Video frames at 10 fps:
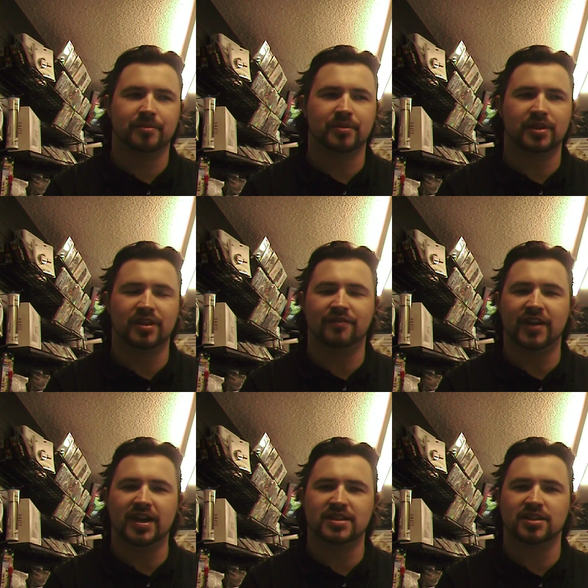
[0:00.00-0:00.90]
But then the
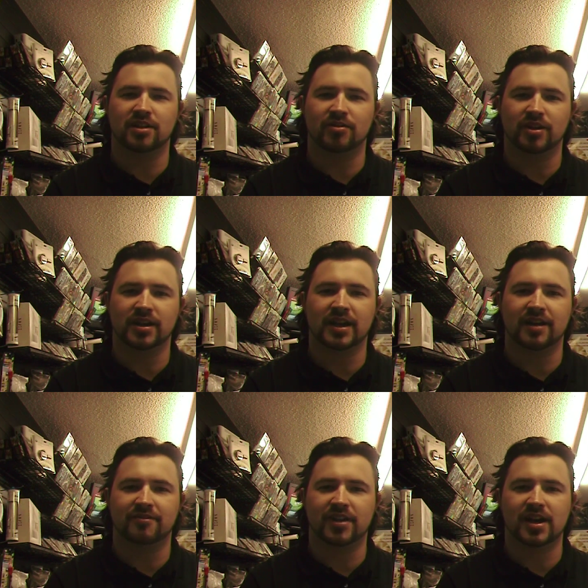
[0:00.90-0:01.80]
fan started running kind
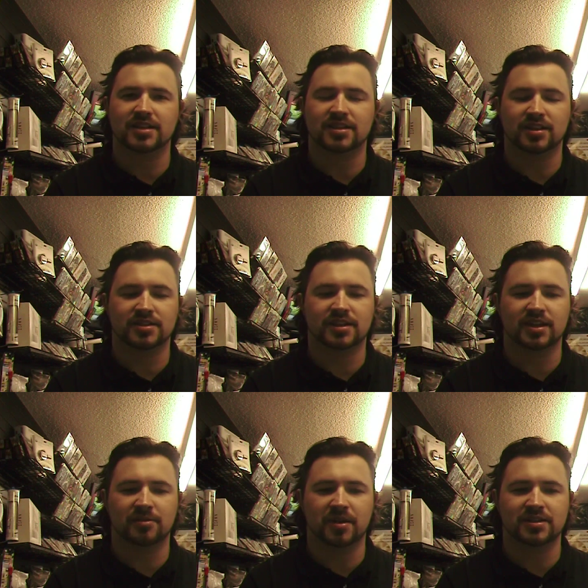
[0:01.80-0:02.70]
of fast, and I was
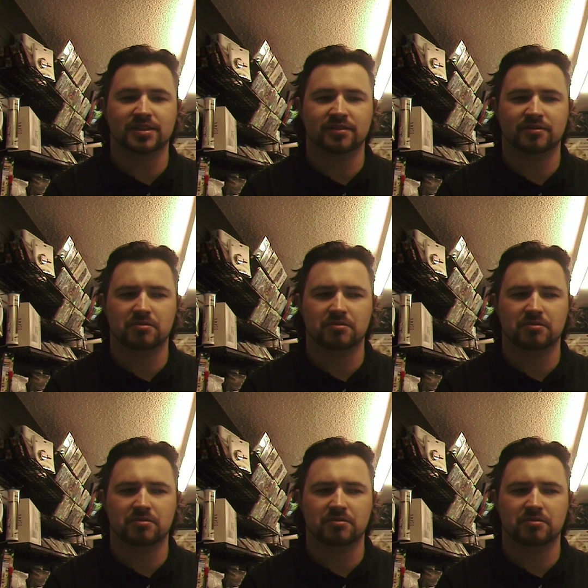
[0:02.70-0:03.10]
thinking to myself,